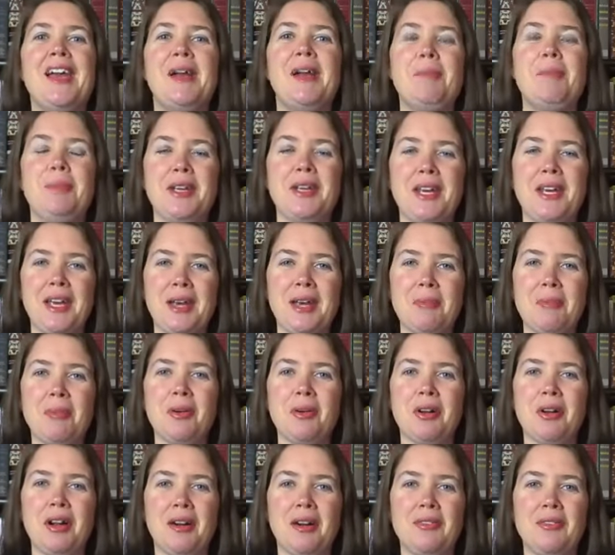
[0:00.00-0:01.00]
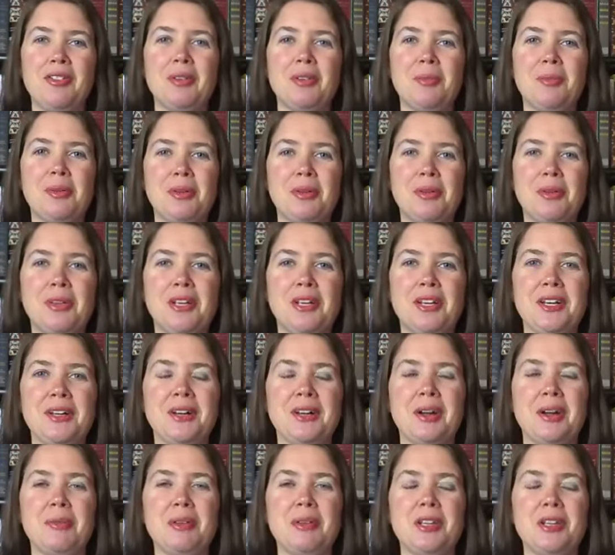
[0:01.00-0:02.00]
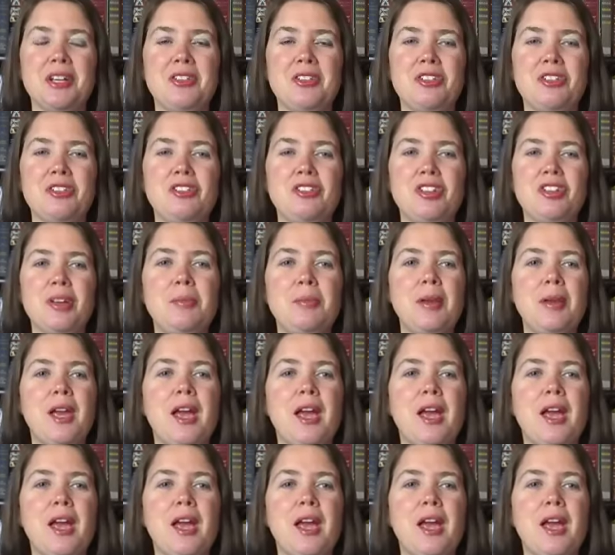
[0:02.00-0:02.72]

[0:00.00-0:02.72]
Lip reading: became more comfortable in our relationship,